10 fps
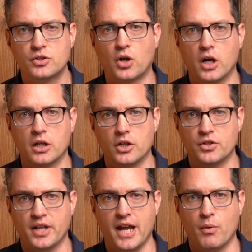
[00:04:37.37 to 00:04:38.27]
Start your
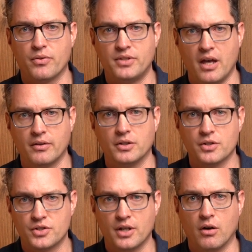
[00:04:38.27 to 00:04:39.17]
day with telling
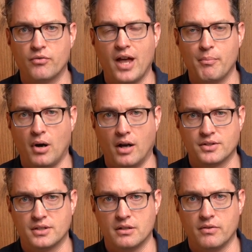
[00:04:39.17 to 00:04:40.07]
yourself that
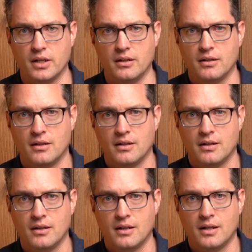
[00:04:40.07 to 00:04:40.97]
positivity,
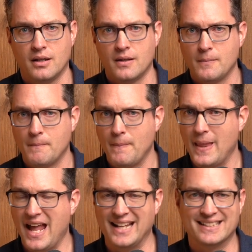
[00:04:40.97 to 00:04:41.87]

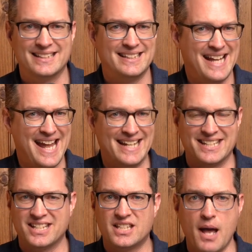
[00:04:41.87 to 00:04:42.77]
and
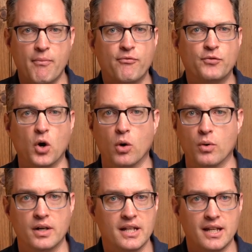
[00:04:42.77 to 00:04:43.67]
step
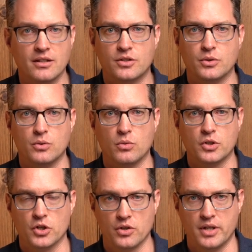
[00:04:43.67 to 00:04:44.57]
forward into
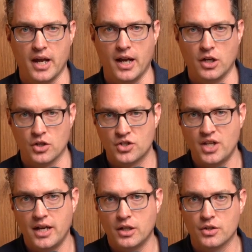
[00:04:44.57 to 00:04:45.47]
your day. You're
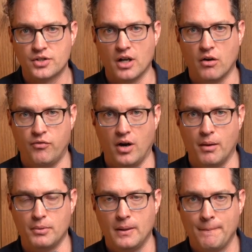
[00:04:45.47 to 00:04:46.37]
setting yourself
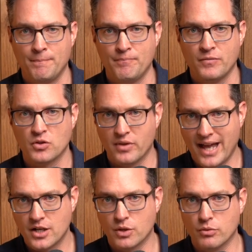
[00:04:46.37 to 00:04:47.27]
up. So
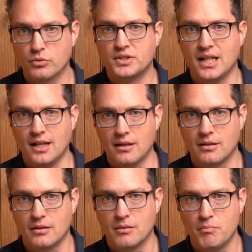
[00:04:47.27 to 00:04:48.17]
that is a routine.
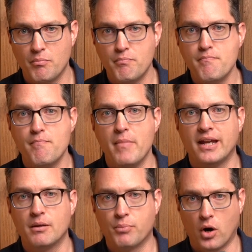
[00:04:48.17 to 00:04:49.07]

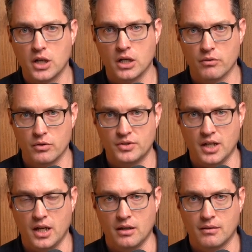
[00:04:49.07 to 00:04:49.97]
Make it part of your
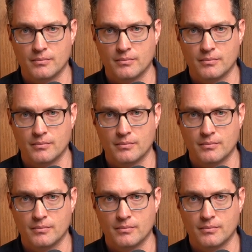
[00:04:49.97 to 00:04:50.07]
routine.